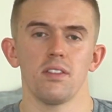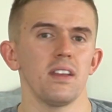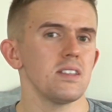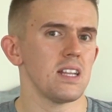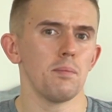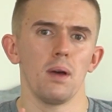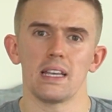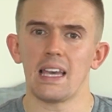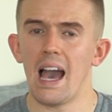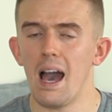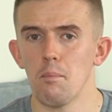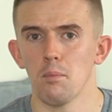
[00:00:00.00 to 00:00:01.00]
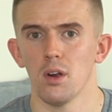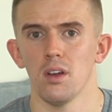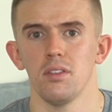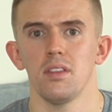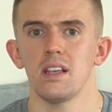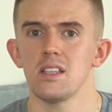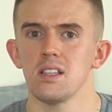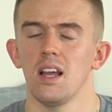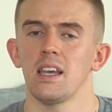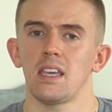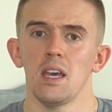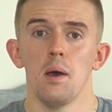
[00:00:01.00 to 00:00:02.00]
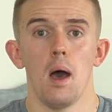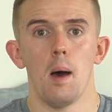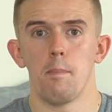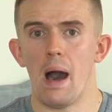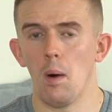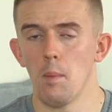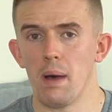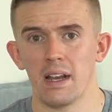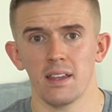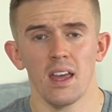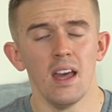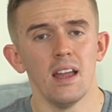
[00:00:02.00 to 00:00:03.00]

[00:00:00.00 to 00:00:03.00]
Things like my camera, things like a power bank.